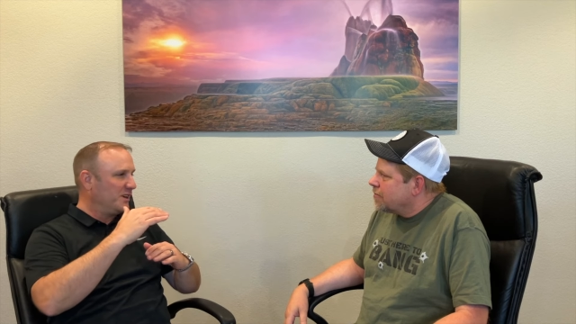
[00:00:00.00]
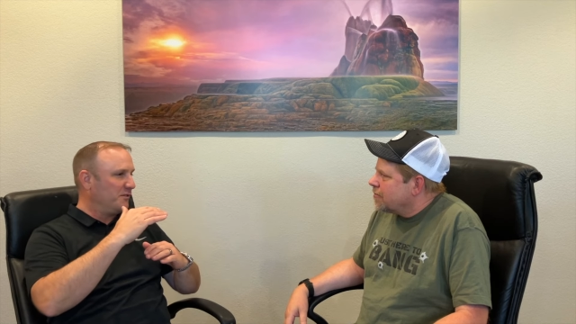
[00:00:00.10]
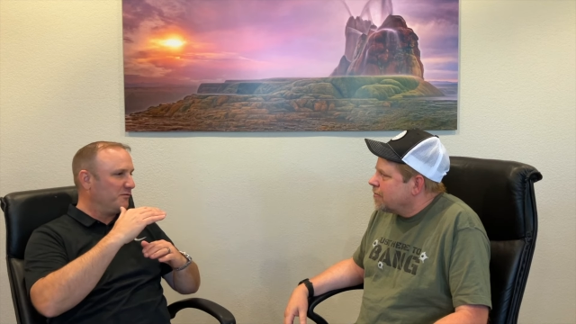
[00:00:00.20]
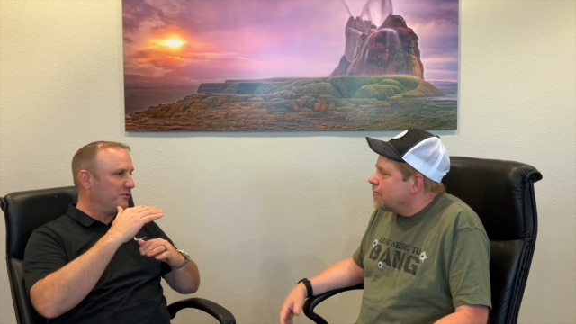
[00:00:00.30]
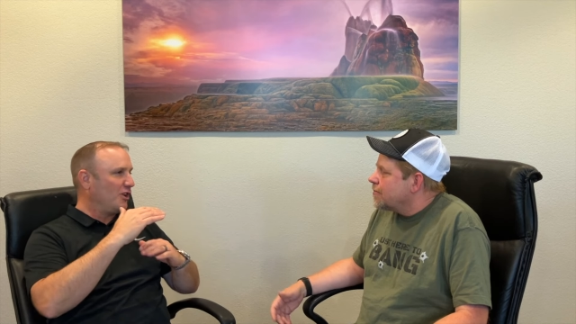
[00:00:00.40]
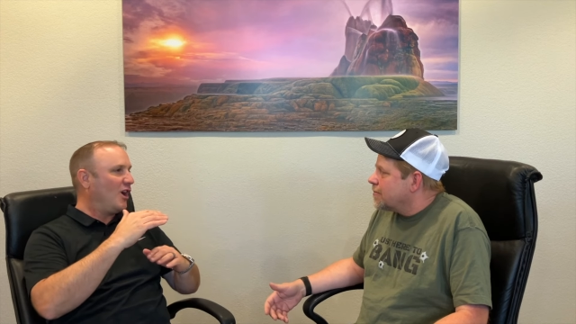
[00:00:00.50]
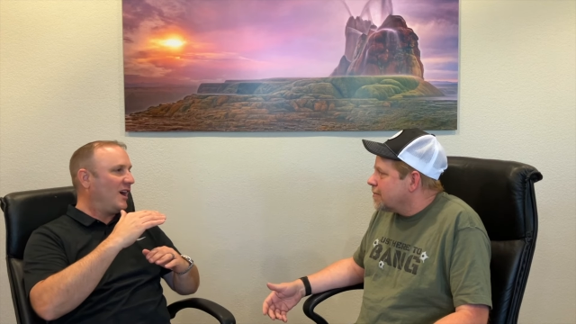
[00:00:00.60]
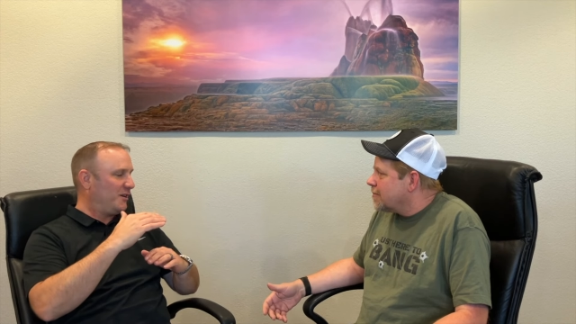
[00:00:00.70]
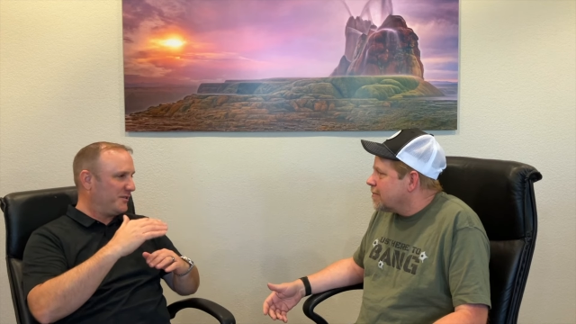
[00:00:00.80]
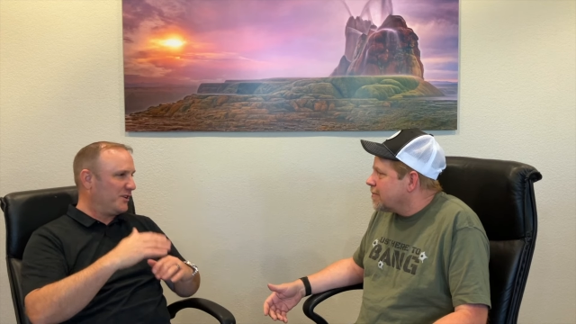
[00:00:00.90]
Speaker 1: of
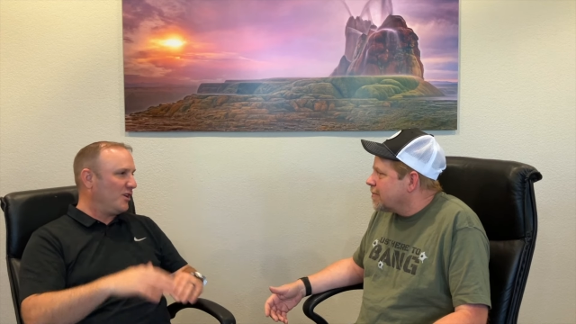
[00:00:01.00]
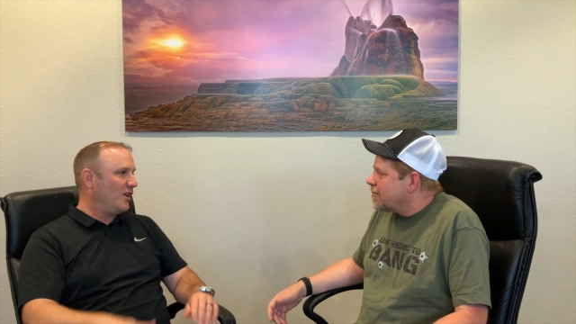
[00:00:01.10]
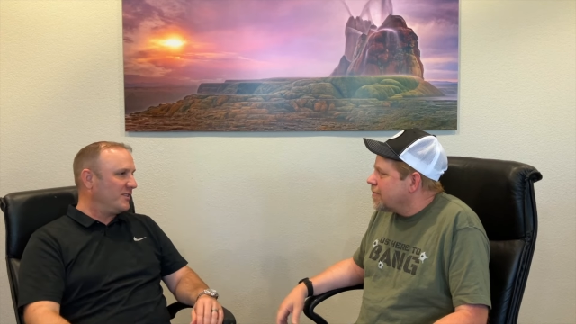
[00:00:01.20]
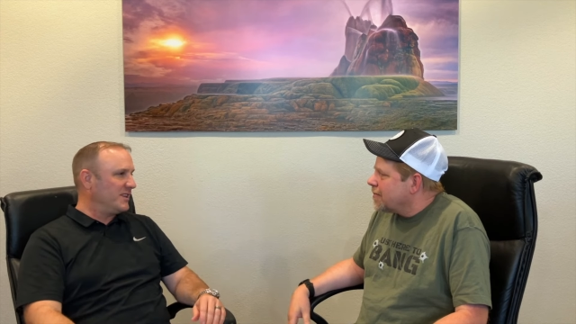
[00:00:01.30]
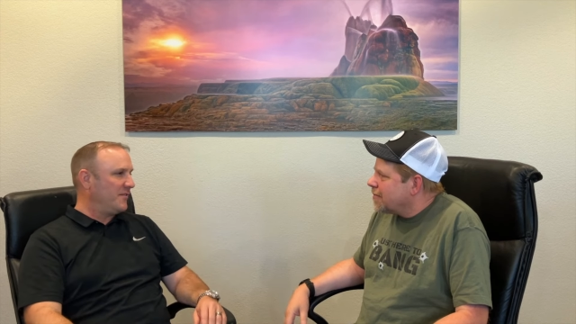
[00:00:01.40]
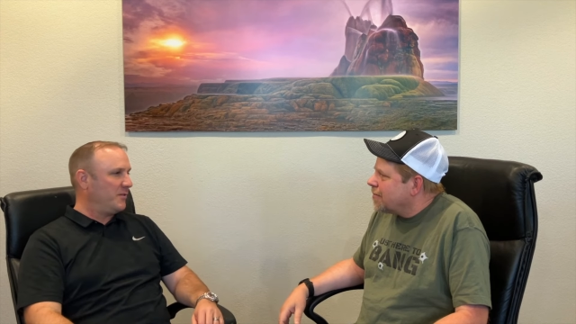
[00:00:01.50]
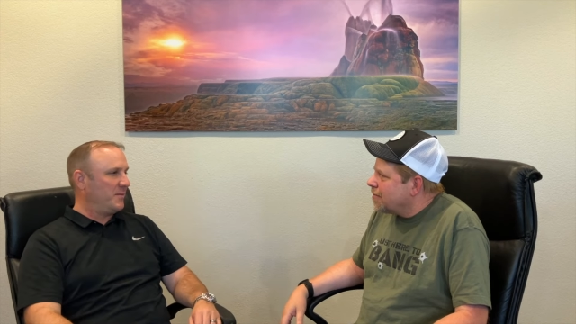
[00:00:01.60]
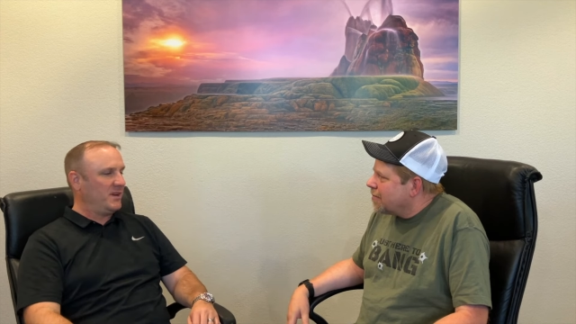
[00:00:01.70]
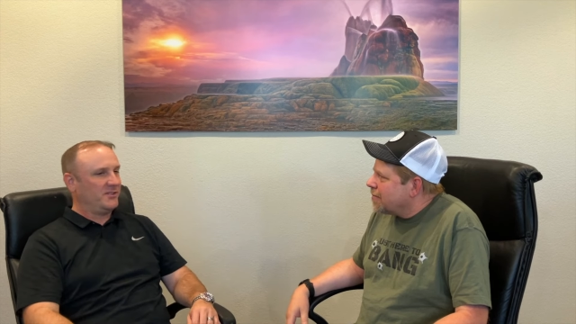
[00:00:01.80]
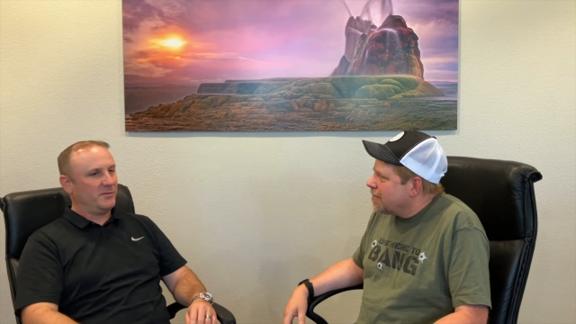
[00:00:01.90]
law out there on
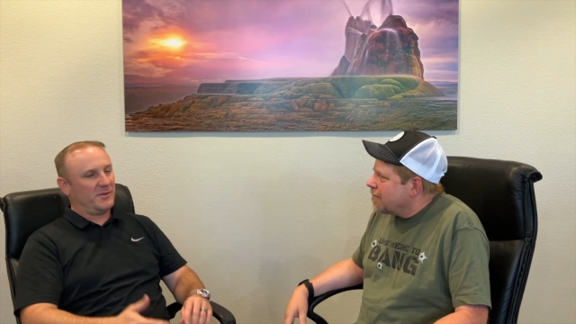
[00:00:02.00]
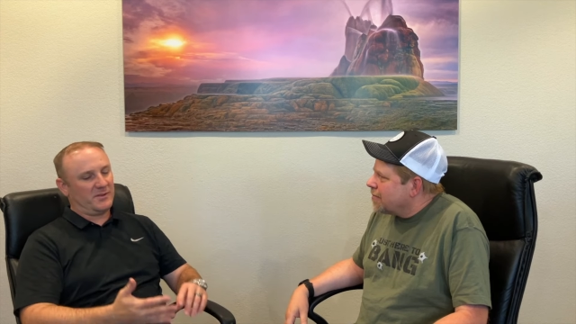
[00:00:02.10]
defamation,